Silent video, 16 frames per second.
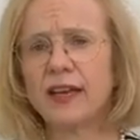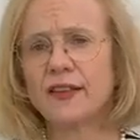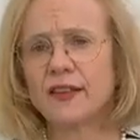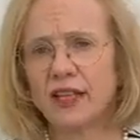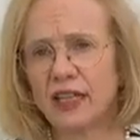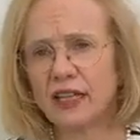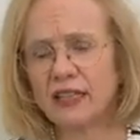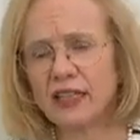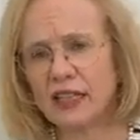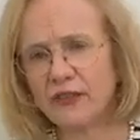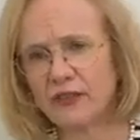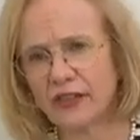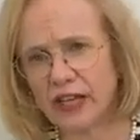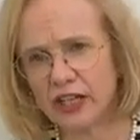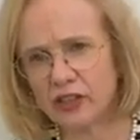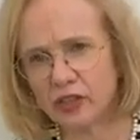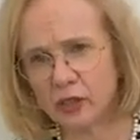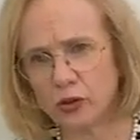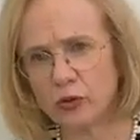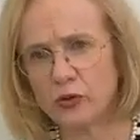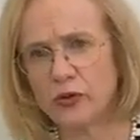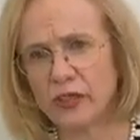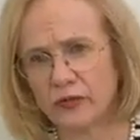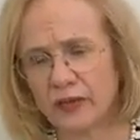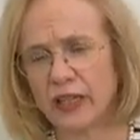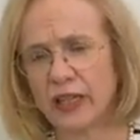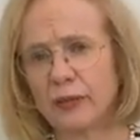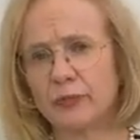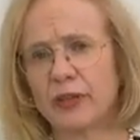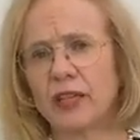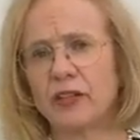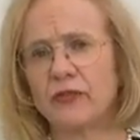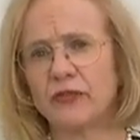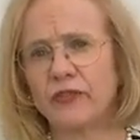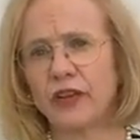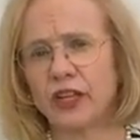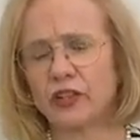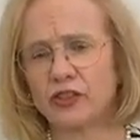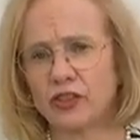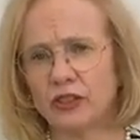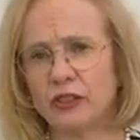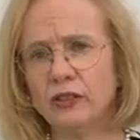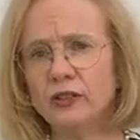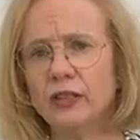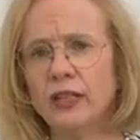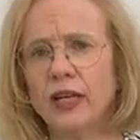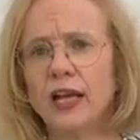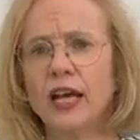then if they do develop the infection,